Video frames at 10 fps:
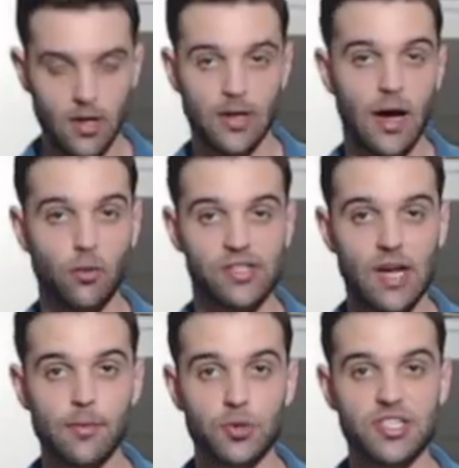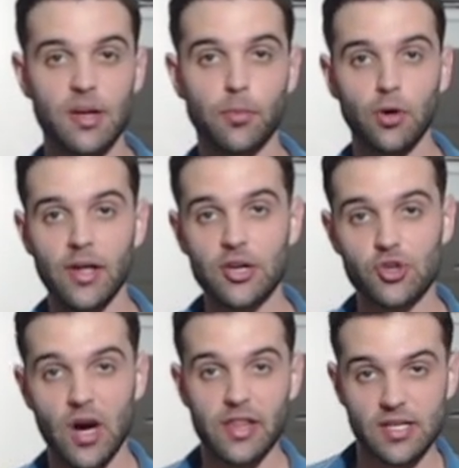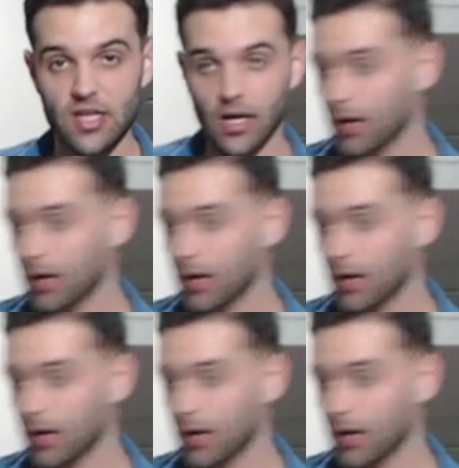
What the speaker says: Now it's time to assemble and try this thing.